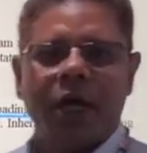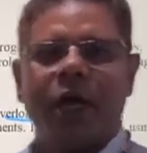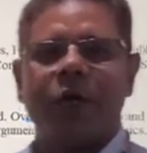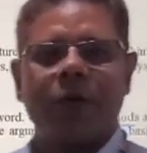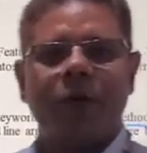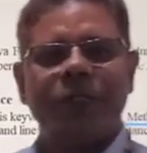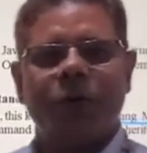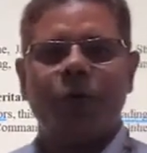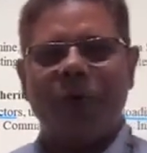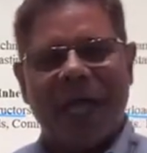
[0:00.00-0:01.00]

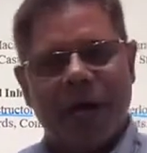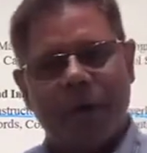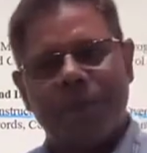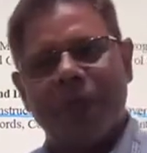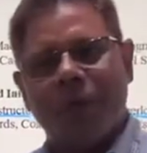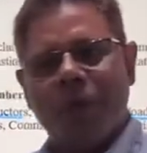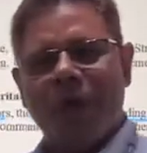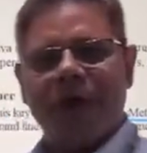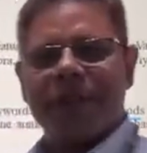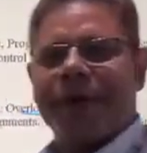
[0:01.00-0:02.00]
controls we have.
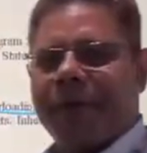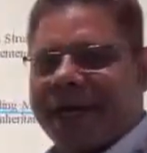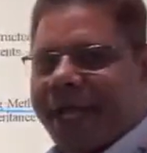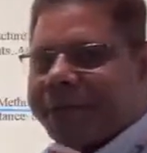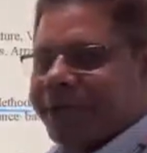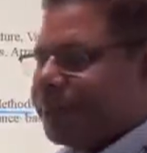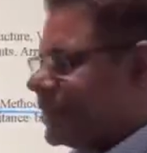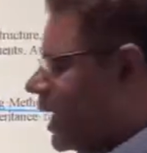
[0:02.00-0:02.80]
We have the different types of